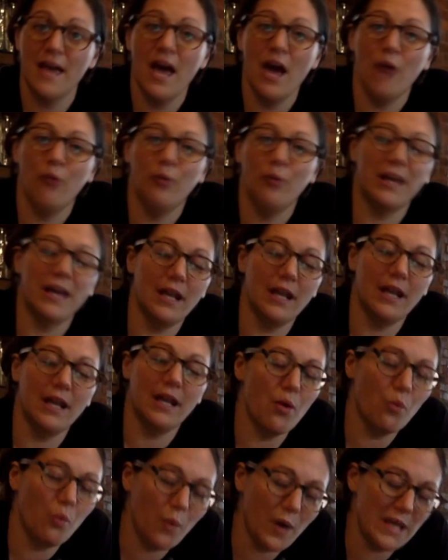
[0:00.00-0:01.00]
We
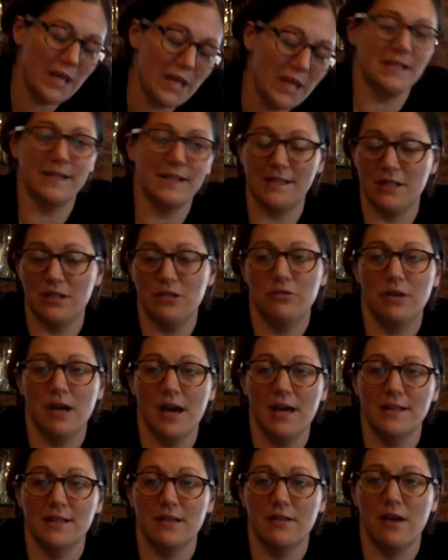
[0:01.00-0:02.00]
cannot wait to see you
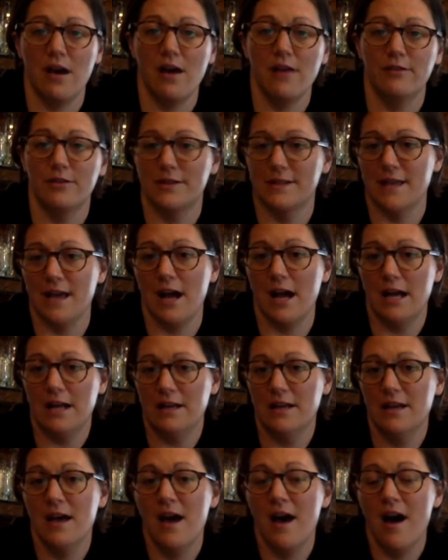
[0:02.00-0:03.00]
guys on the other side
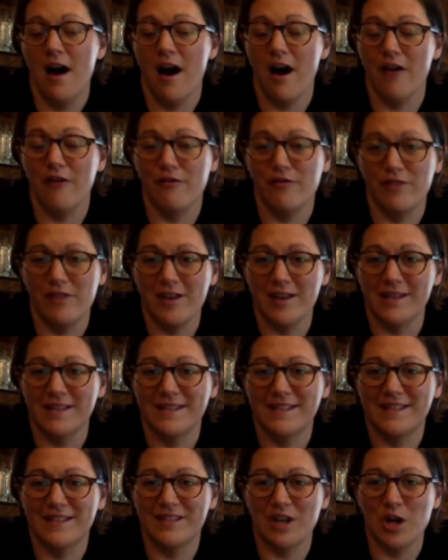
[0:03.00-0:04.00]
of
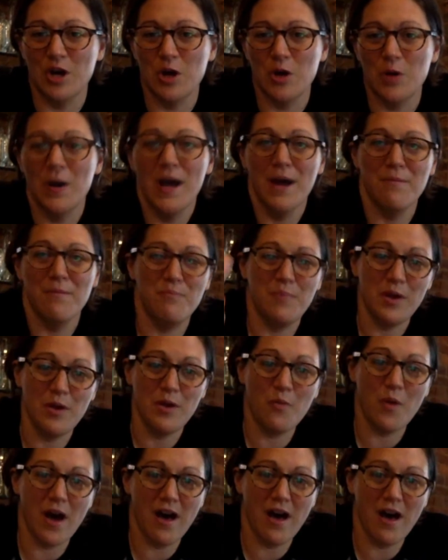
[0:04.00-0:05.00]
this. So be
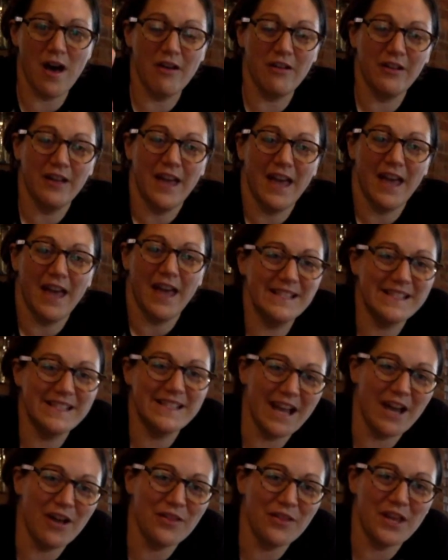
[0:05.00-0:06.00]
well and stay
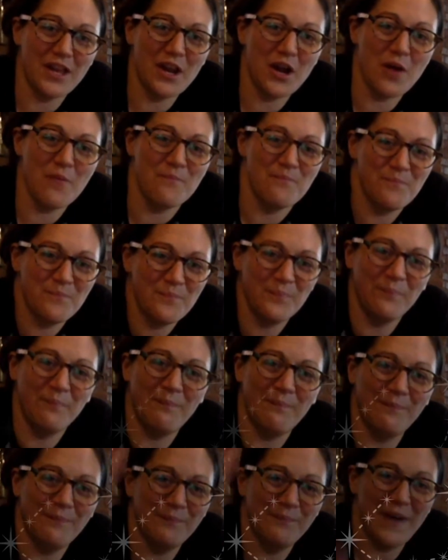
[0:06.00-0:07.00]
healthy at home.
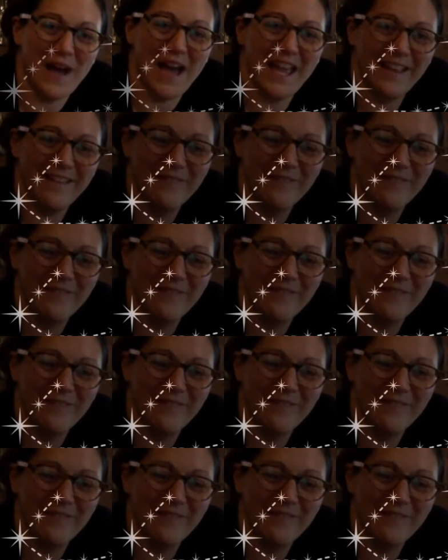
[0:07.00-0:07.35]
Bye.